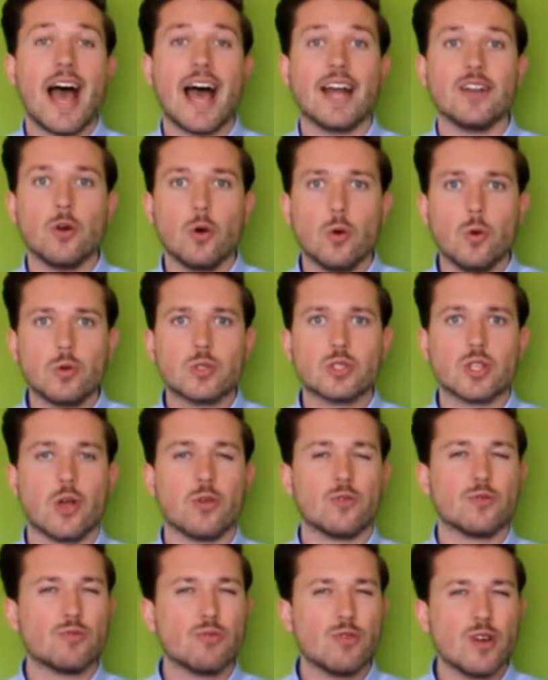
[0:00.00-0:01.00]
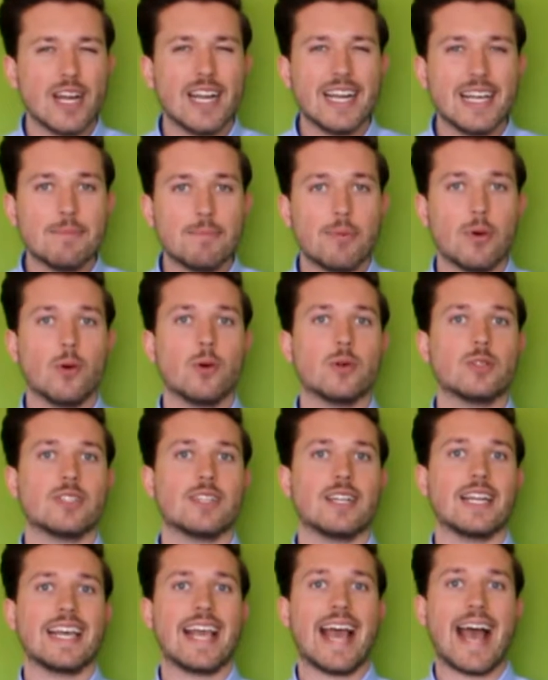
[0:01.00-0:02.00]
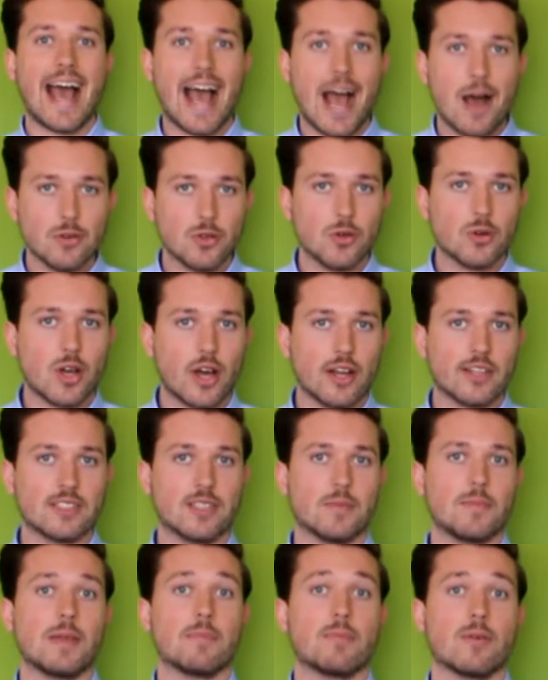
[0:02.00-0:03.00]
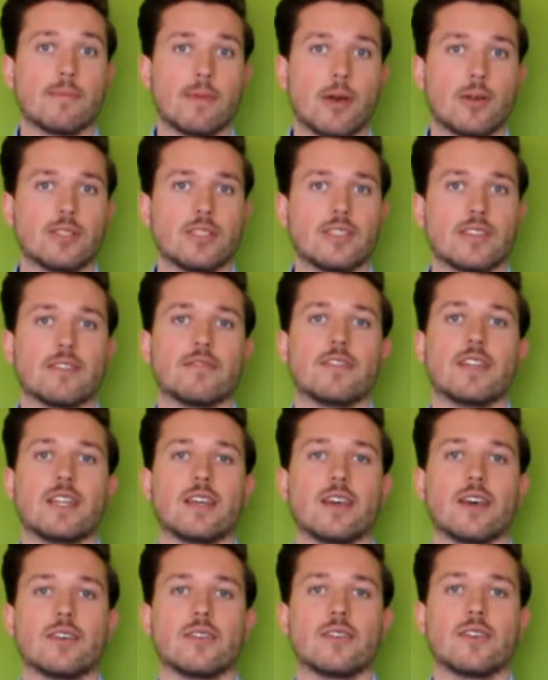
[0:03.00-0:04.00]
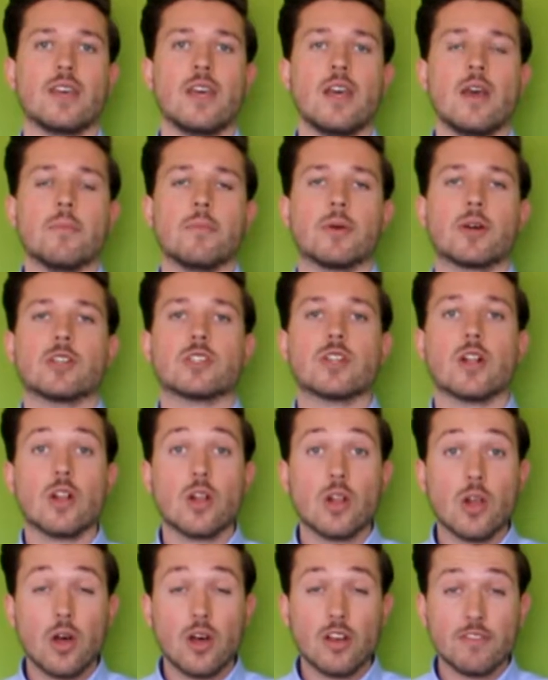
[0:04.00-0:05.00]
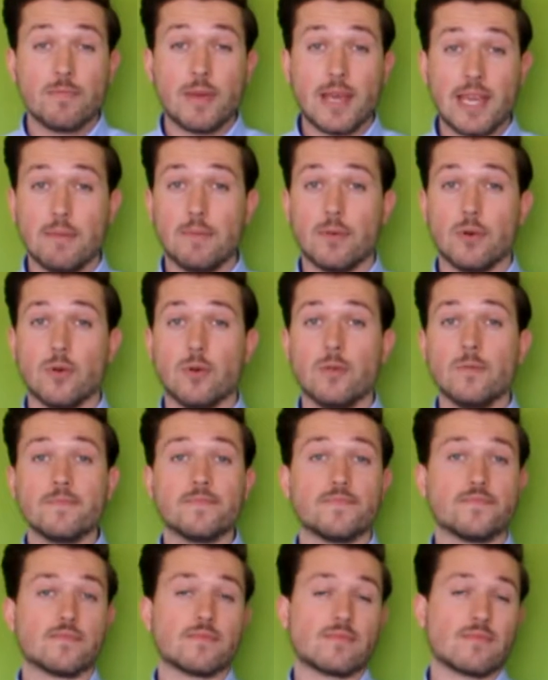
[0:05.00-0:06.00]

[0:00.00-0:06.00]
and also really importantly, how you're going to be promoting the video. Because a lot of people